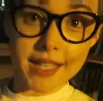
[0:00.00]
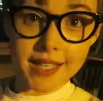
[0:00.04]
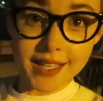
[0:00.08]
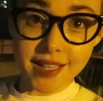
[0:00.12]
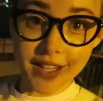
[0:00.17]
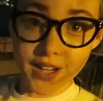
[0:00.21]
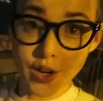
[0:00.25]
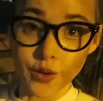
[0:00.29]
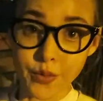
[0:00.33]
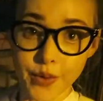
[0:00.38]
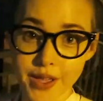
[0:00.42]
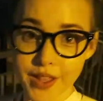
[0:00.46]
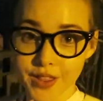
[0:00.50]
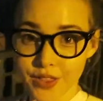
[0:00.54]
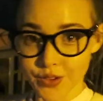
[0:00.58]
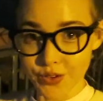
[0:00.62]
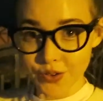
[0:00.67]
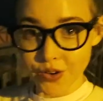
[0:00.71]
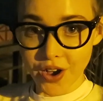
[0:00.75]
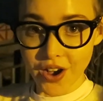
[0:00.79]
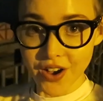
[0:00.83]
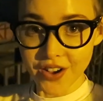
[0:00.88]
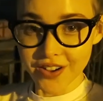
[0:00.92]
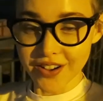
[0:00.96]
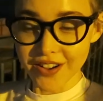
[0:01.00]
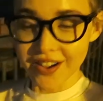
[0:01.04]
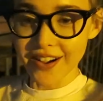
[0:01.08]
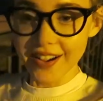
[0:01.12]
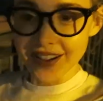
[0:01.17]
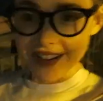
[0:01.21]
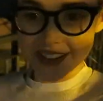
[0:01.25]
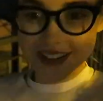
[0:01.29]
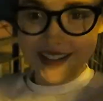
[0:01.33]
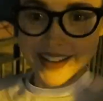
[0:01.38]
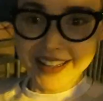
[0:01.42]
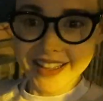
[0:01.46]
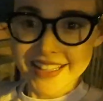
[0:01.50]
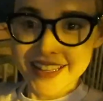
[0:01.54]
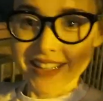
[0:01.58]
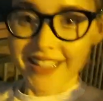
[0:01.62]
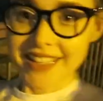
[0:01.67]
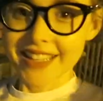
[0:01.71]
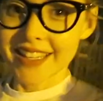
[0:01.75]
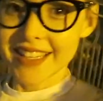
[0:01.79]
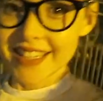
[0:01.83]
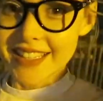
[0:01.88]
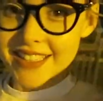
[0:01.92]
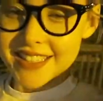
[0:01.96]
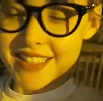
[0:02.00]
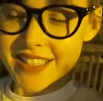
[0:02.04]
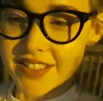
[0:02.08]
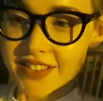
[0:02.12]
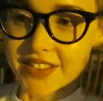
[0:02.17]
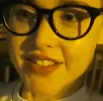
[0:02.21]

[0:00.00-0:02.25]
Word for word: eating our way through Hong Kong. So